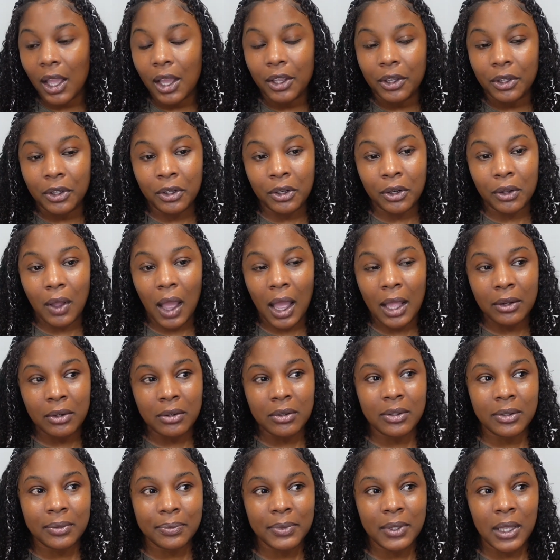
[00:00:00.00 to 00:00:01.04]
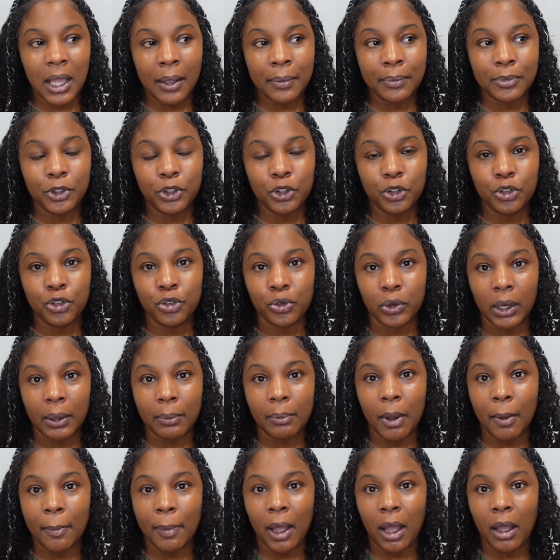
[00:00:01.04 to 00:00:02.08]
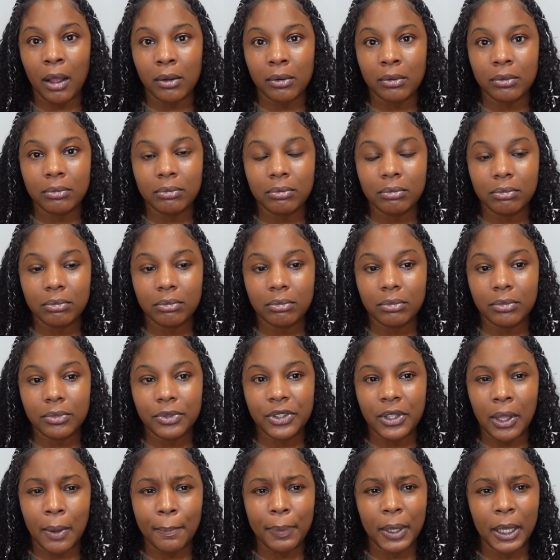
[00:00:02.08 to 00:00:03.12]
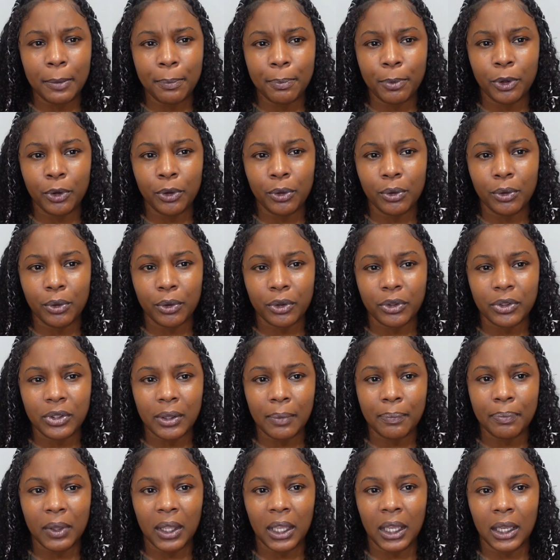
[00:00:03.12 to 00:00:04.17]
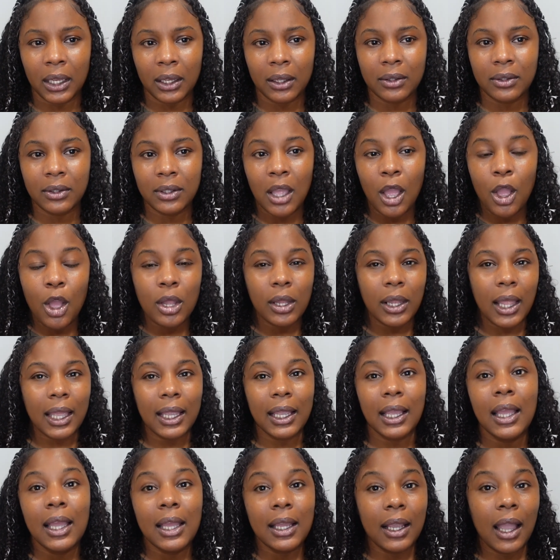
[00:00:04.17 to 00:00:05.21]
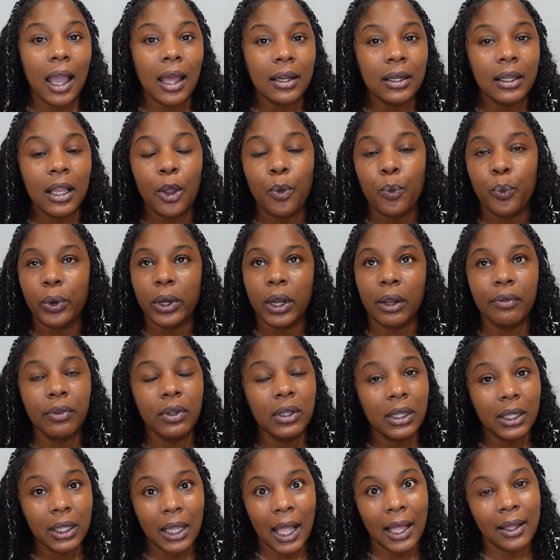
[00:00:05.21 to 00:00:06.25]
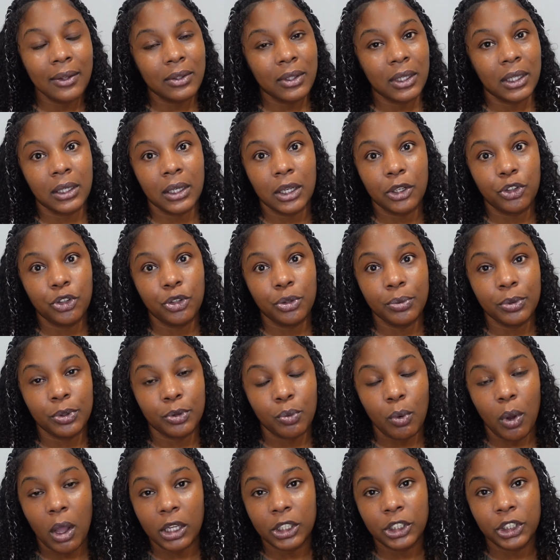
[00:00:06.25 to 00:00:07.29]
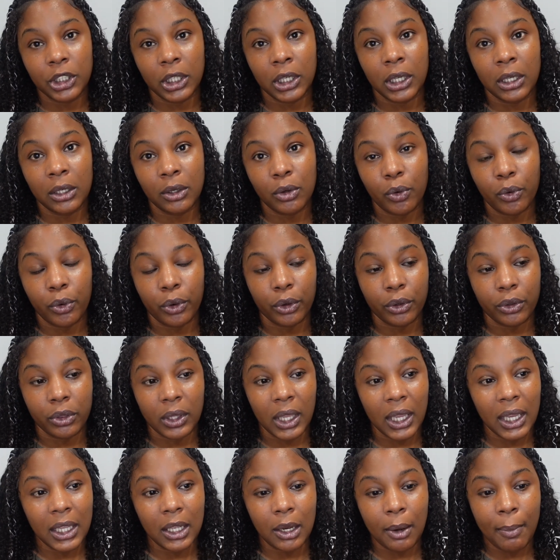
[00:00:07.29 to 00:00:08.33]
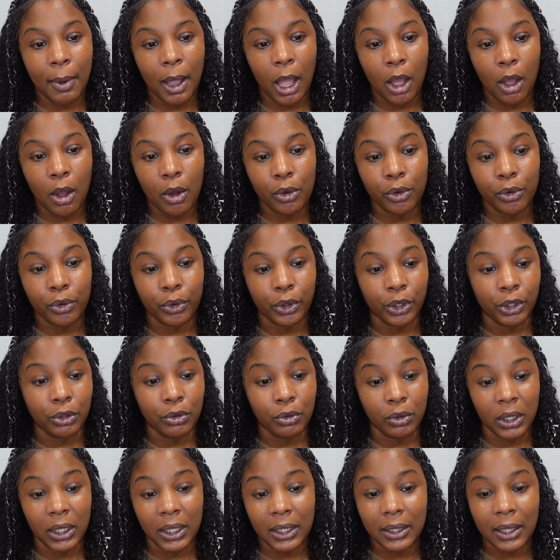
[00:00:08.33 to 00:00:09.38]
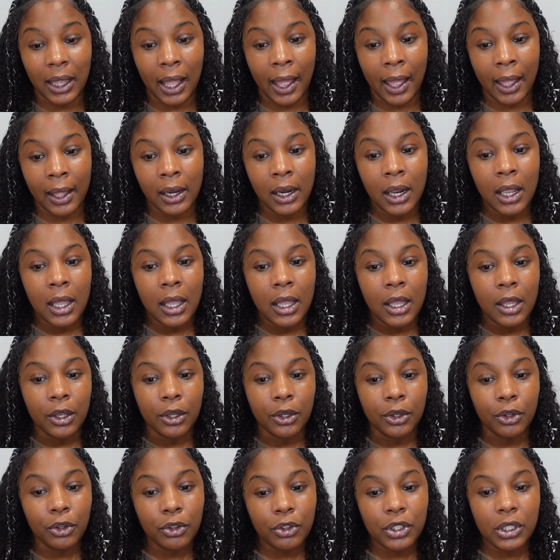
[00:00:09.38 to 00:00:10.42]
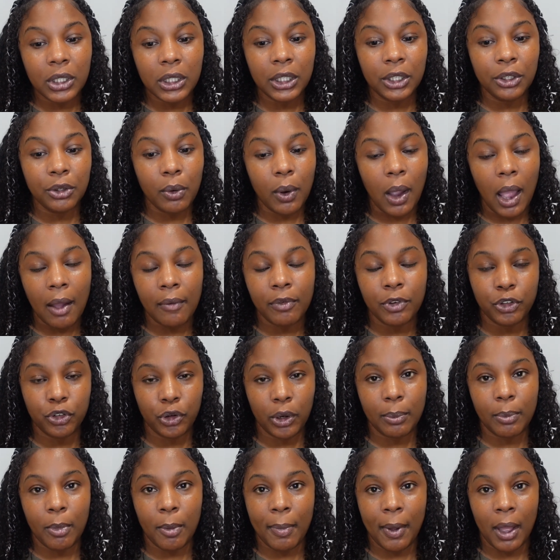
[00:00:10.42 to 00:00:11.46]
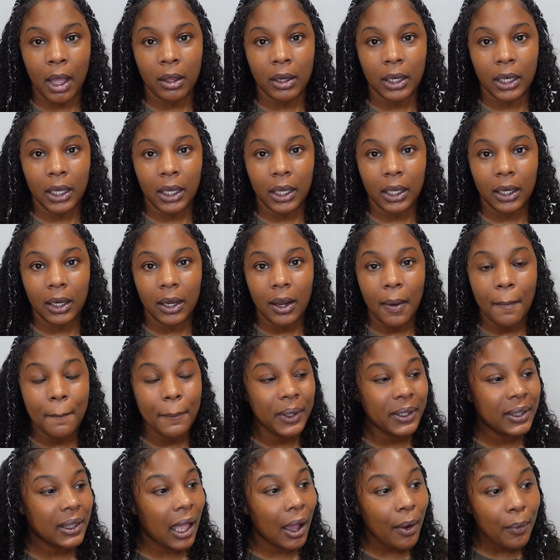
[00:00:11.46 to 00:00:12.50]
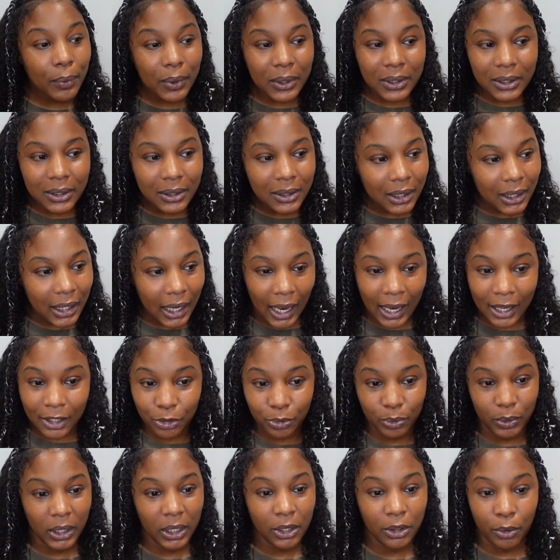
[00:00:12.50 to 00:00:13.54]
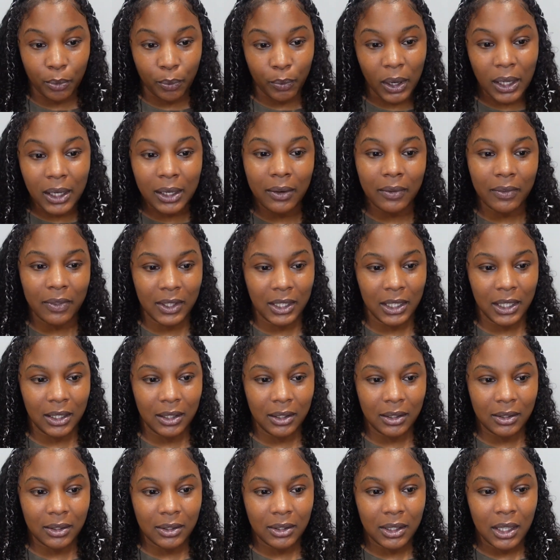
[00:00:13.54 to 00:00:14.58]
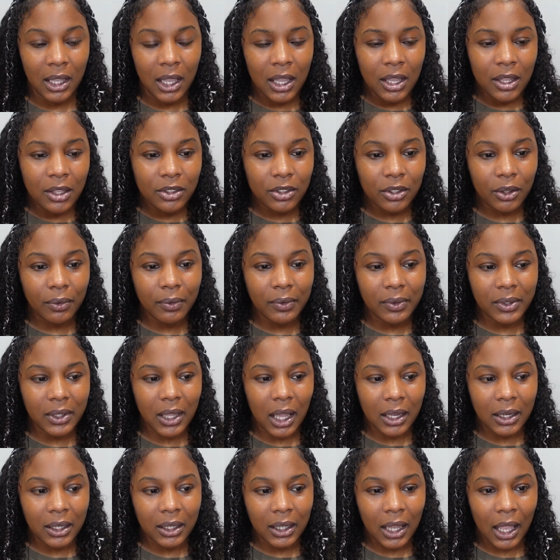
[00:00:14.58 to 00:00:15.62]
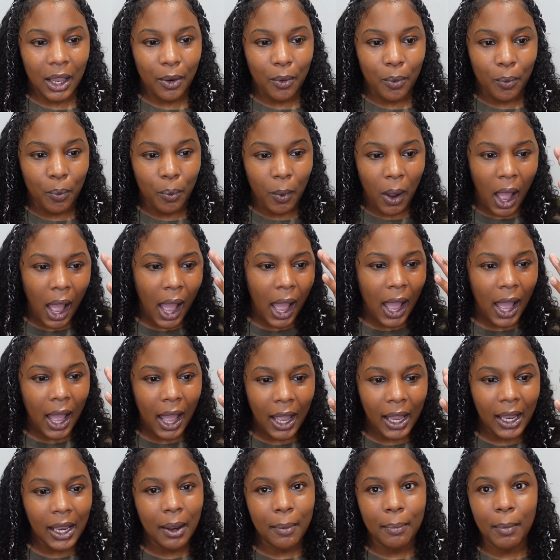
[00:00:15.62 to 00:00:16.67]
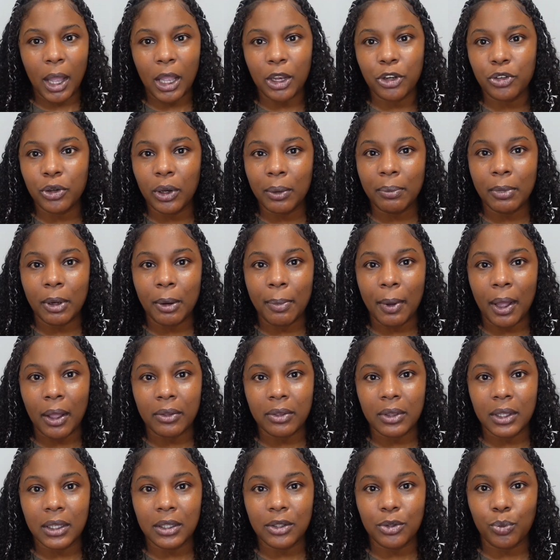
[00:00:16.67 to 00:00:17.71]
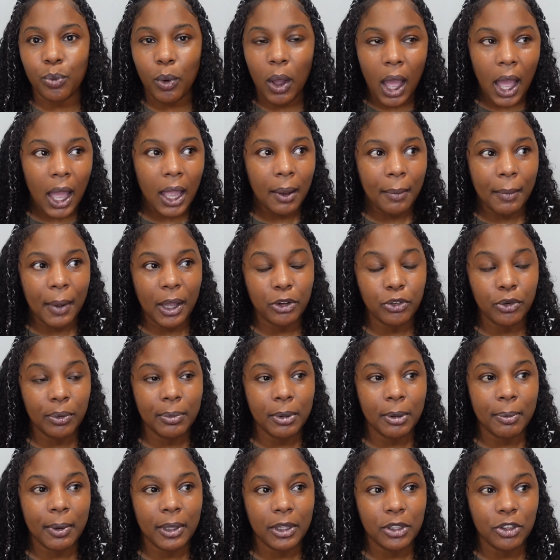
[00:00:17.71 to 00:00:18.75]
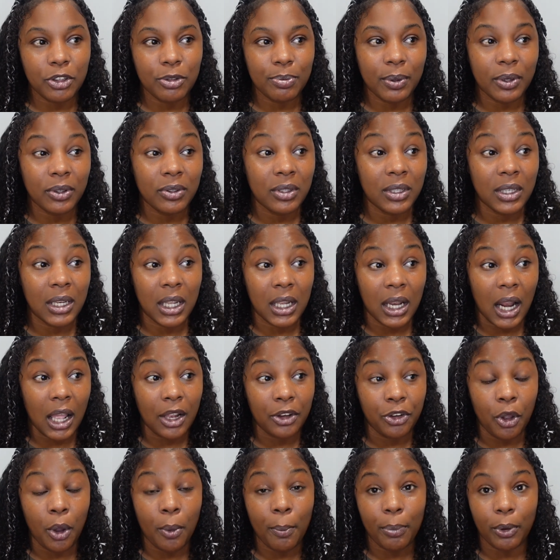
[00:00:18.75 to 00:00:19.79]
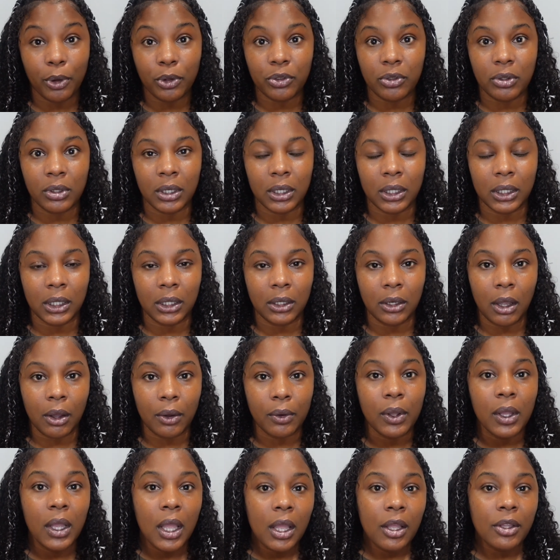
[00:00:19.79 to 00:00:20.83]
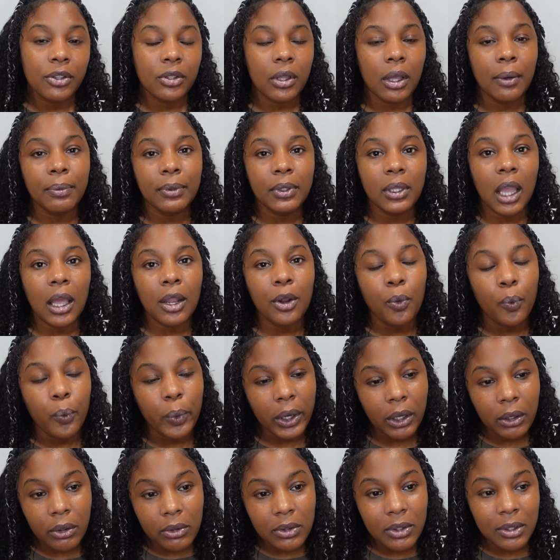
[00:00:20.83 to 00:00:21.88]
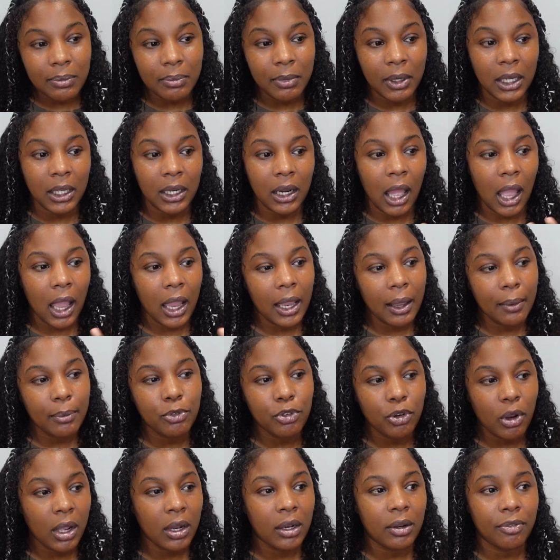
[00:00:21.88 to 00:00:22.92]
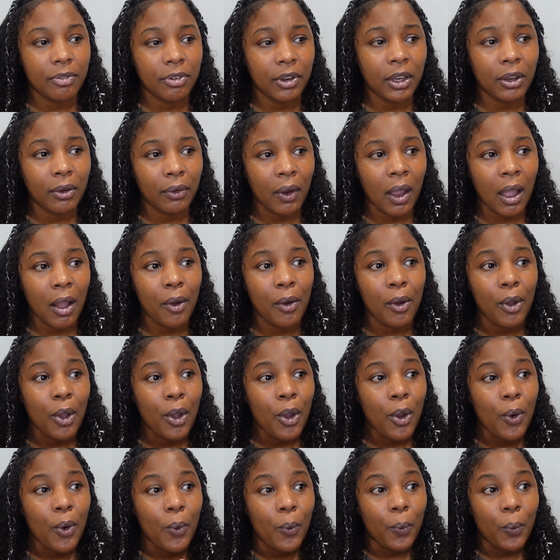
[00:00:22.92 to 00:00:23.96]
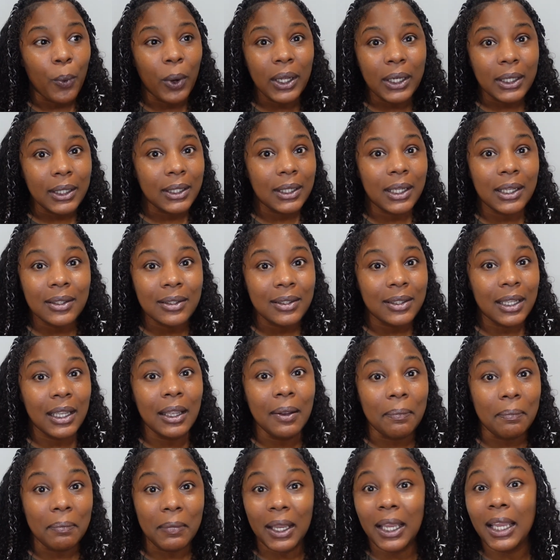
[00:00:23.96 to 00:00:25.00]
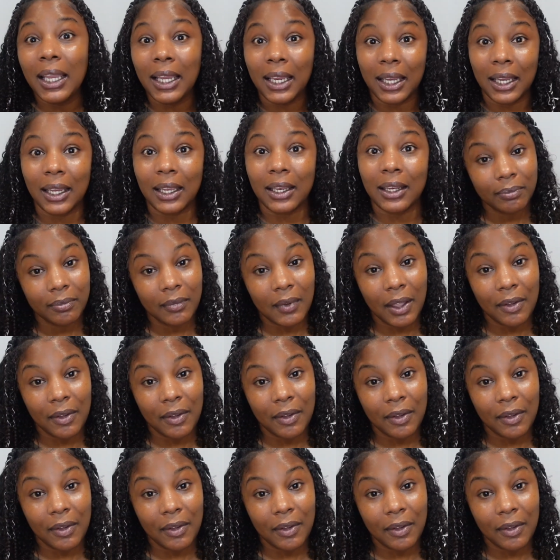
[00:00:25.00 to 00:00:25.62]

You know, I know sometimes you dream about some people or some things, like kind of like whatever the last thing that you was watching or thinking about or you looked at, usually you'll have a dream about it. But that wasn't the case with either one of these. So it was kind of like, why am I dreaming about this? Why am I dreaming about this person that I don't personally know? So it was kind of weird to me, and I kept trying to figure out, what does it mean?